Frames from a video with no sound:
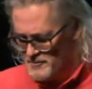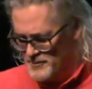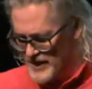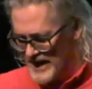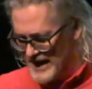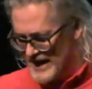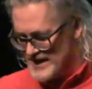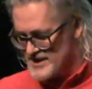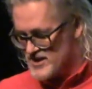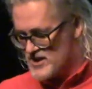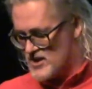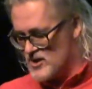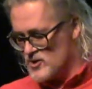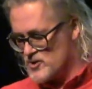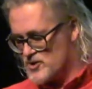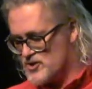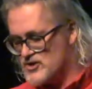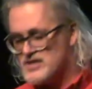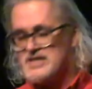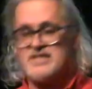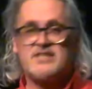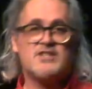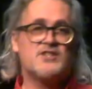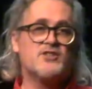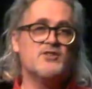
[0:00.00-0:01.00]
But as
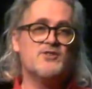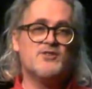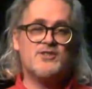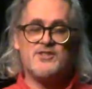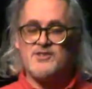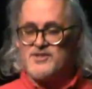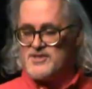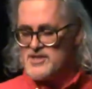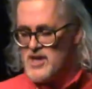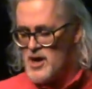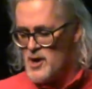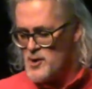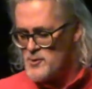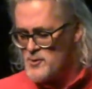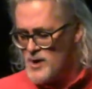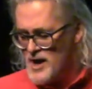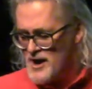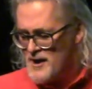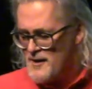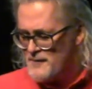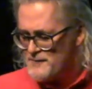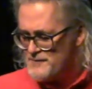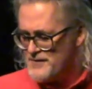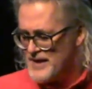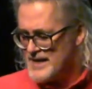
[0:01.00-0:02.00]
culture institutions know,
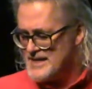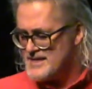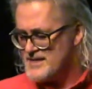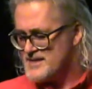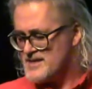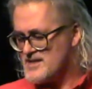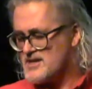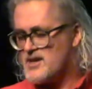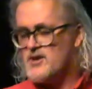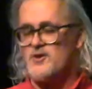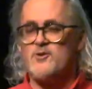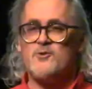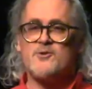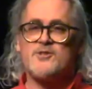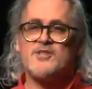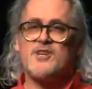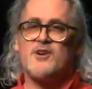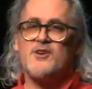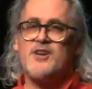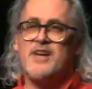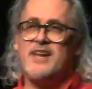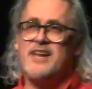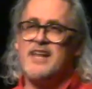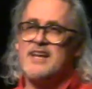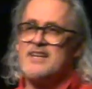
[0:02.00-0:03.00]
faces can
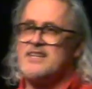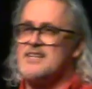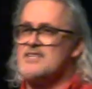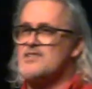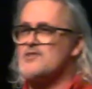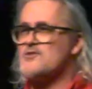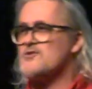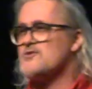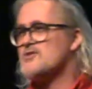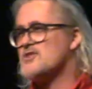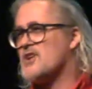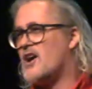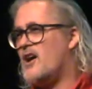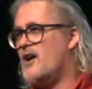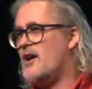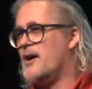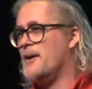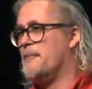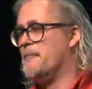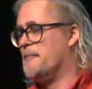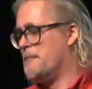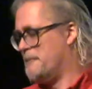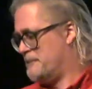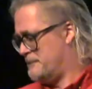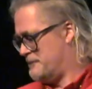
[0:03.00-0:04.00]
also connect us through
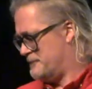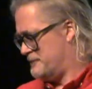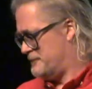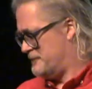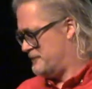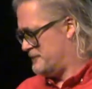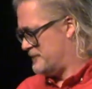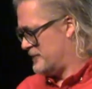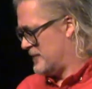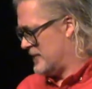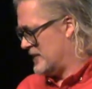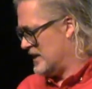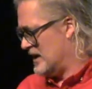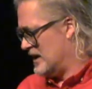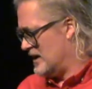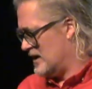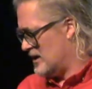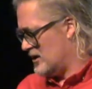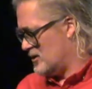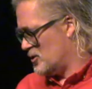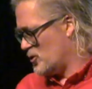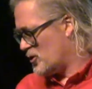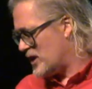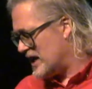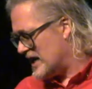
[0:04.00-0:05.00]
time.
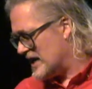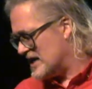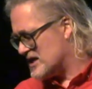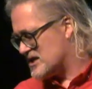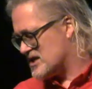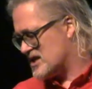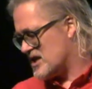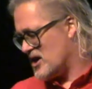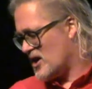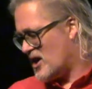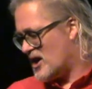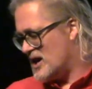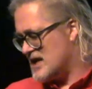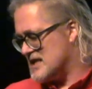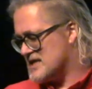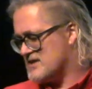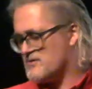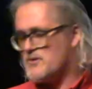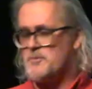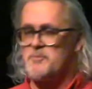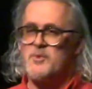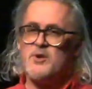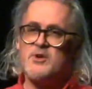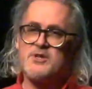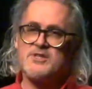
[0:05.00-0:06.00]
Looking into the eyes
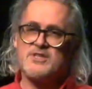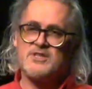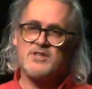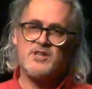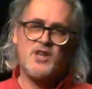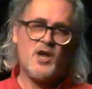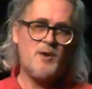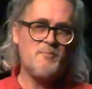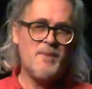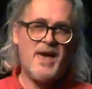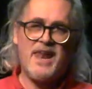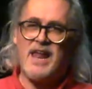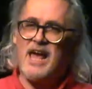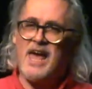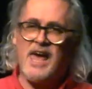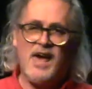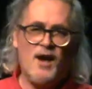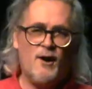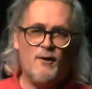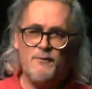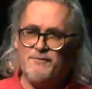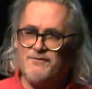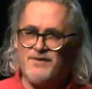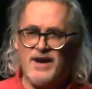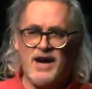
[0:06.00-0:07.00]
of a person, no matter
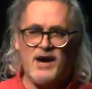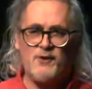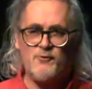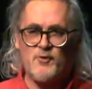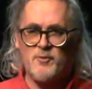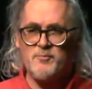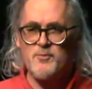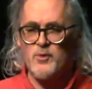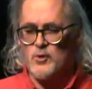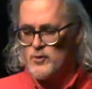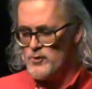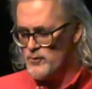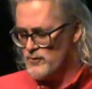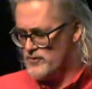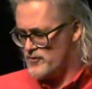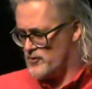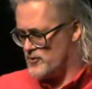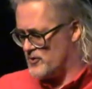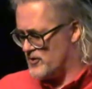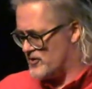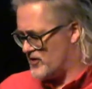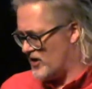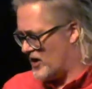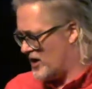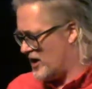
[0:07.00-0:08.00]
how far removed
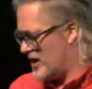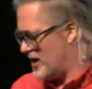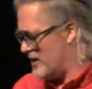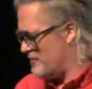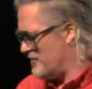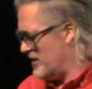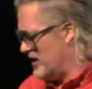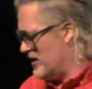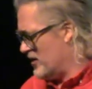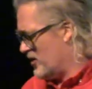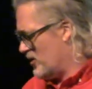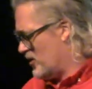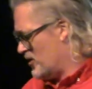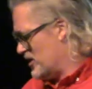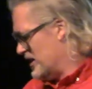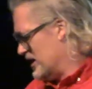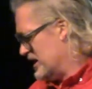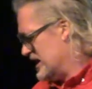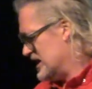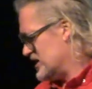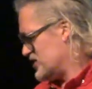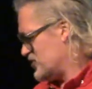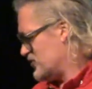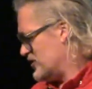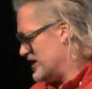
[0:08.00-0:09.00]
through time,
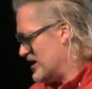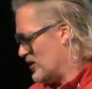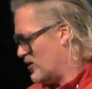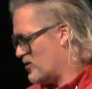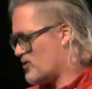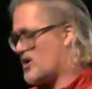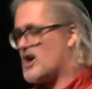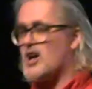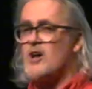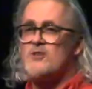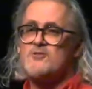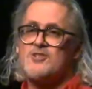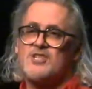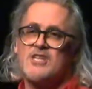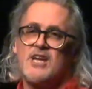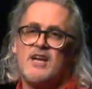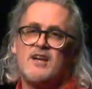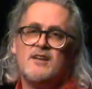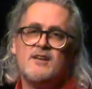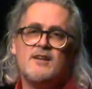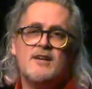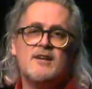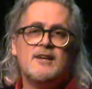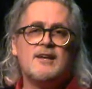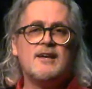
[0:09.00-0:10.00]
history, or
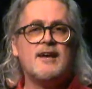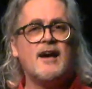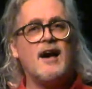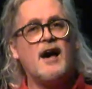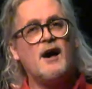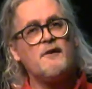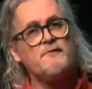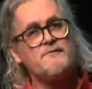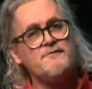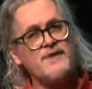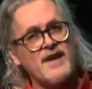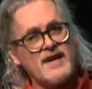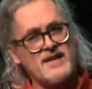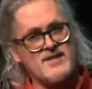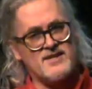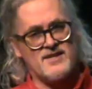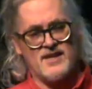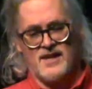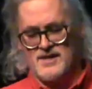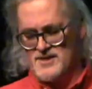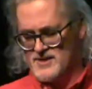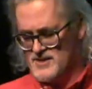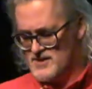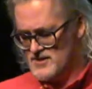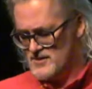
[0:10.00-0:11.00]
culture, affects
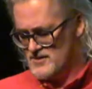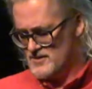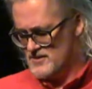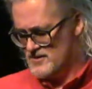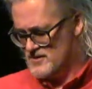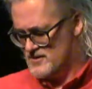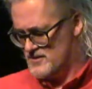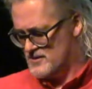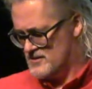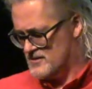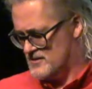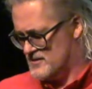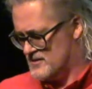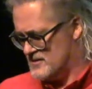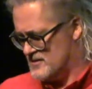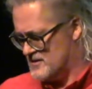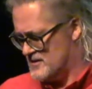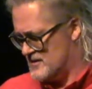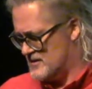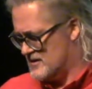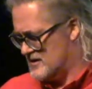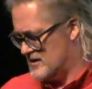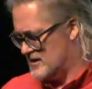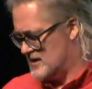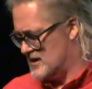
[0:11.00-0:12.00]
us.
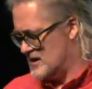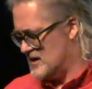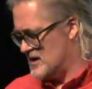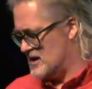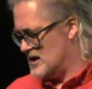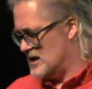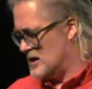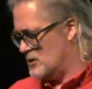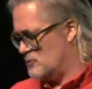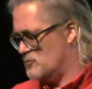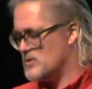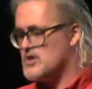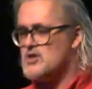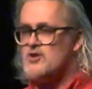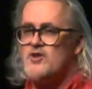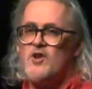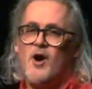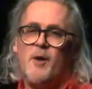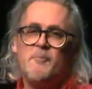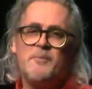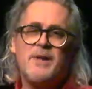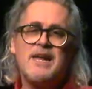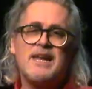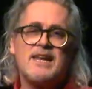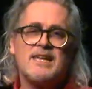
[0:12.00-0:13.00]
We do
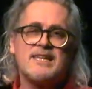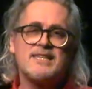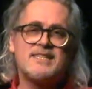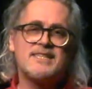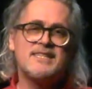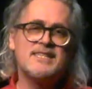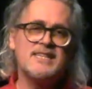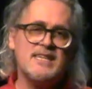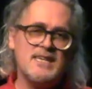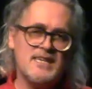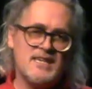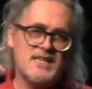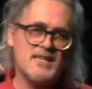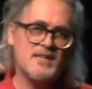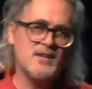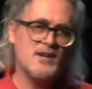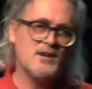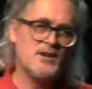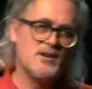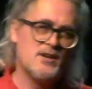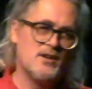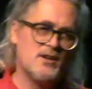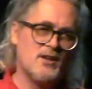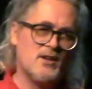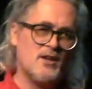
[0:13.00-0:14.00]
not merely see,
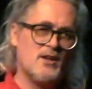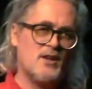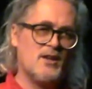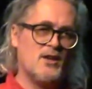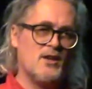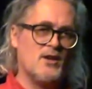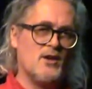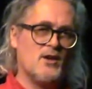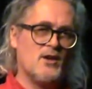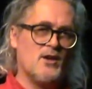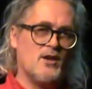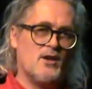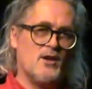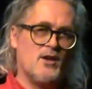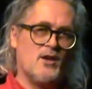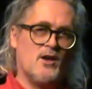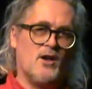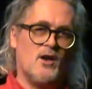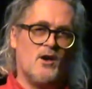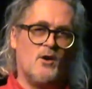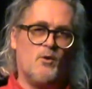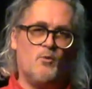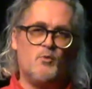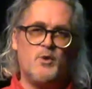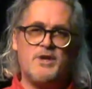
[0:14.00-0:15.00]

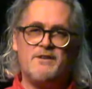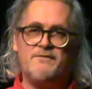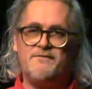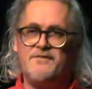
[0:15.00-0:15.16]
we